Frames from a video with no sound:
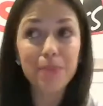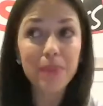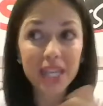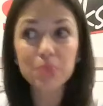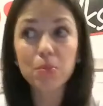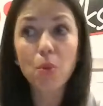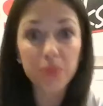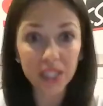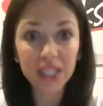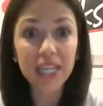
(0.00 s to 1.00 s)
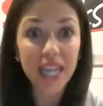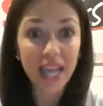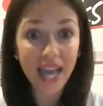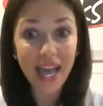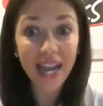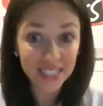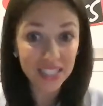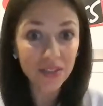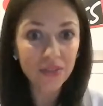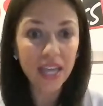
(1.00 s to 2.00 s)
keeping his mobility
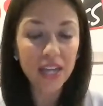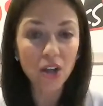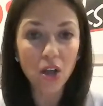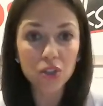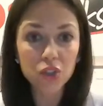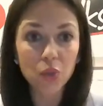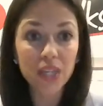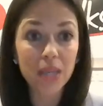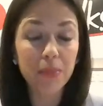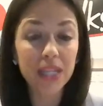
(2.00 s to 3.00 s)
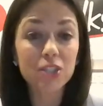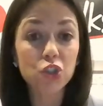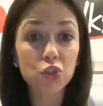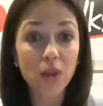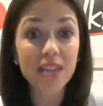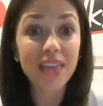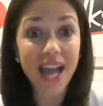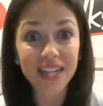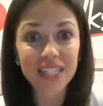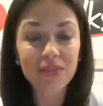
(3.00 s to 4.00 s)
active and also keeping his strength
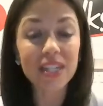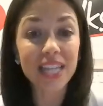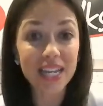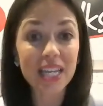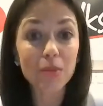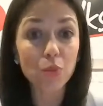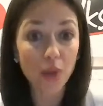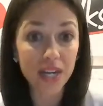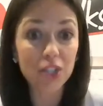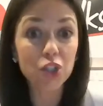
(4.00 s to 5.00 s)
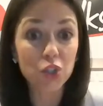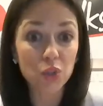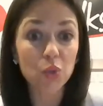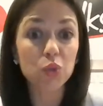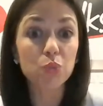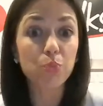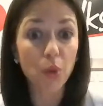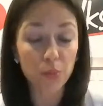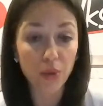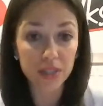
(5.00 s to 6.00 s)
active and getting him ready to use
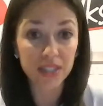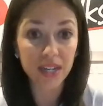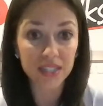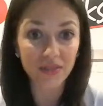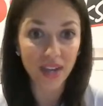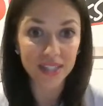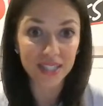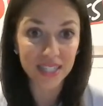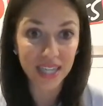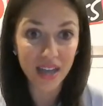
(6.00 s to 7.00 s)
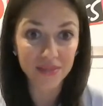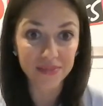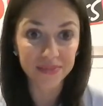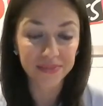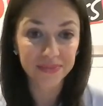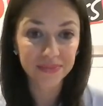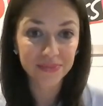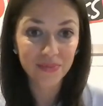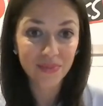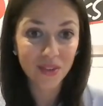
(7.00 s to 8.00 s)
both prosthetic devices again.
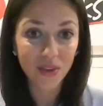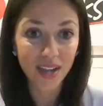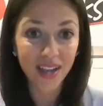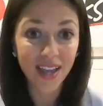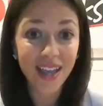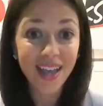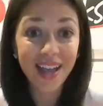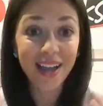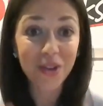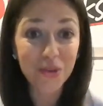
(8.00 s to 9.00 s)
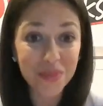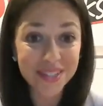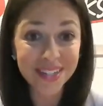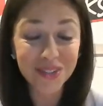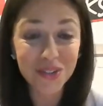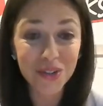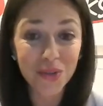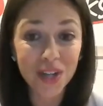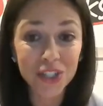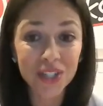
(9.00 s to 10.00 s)
Okay. I hope this answered your
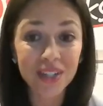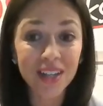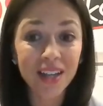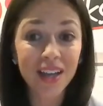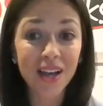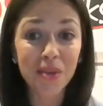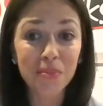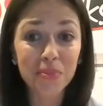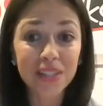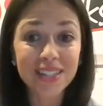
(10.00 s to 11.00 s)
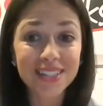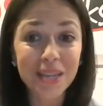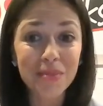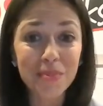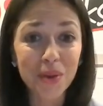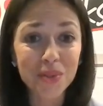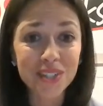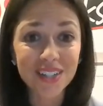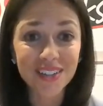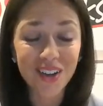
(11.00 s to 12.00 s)
question. Please keep me
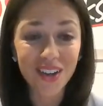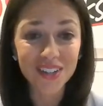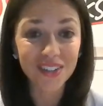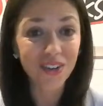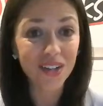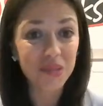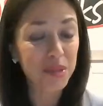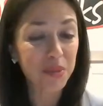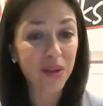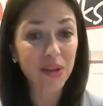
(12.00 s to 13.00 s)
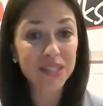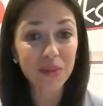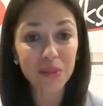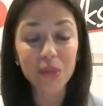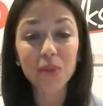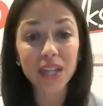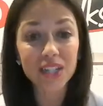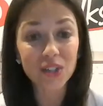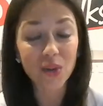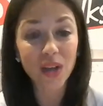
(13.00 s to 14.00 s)
posted on your husband's progress. I really would
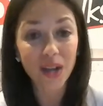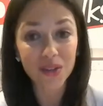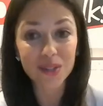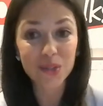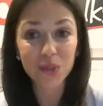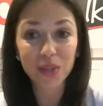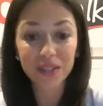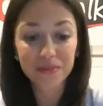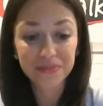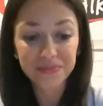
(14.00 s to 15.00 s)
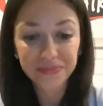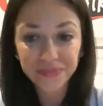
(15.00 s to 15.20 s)
like to know how he's doing.